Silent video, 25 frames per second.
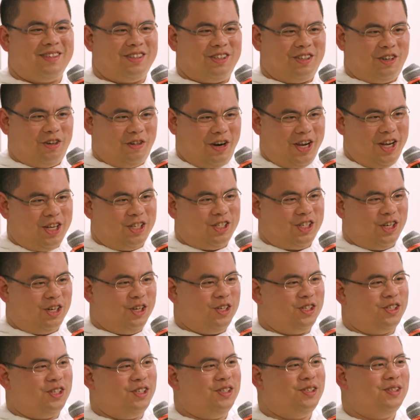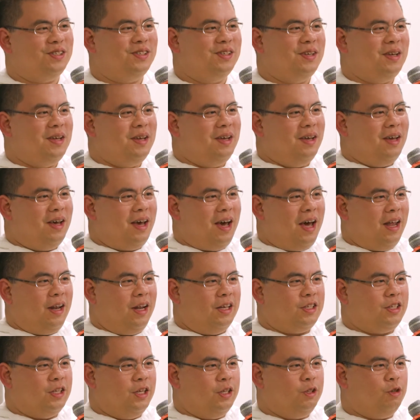Great, Genesis. And
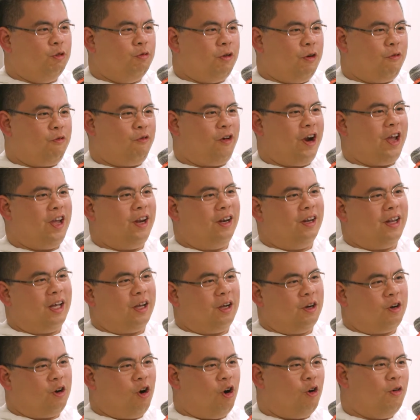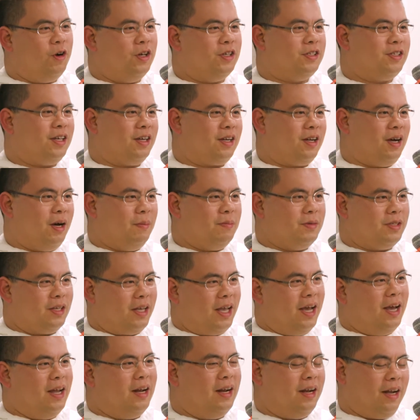there's a little refrain, like a chorus that comes
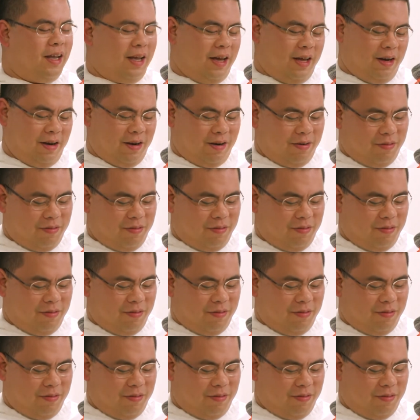again and again.